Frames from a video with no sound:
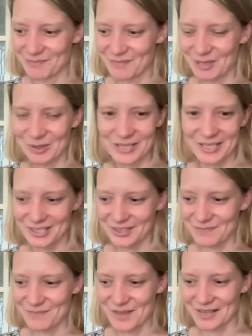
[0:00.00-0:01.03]

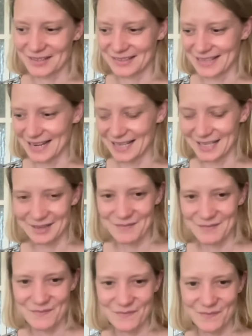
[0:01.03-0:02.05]
Polish
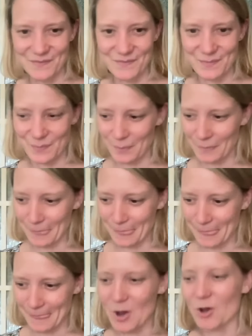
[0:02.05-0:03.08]
understanding.
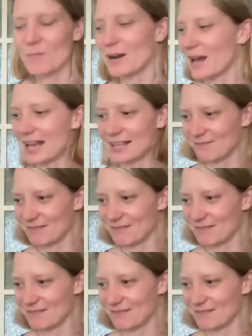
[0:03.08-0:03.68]
No, but I